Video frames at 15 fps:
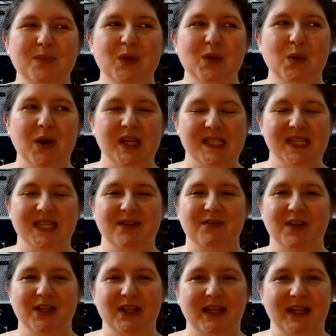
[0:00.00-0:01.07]
quite
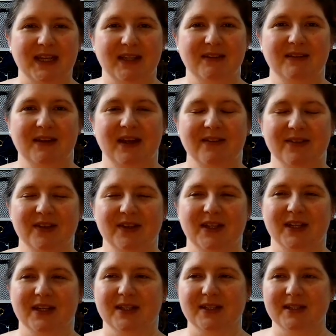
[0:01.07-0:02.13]
significantly. Everything
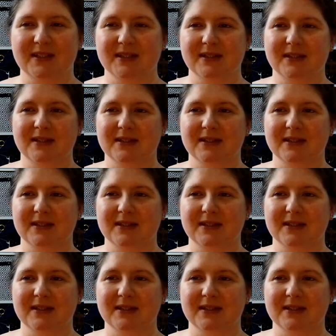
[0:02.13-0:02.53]
has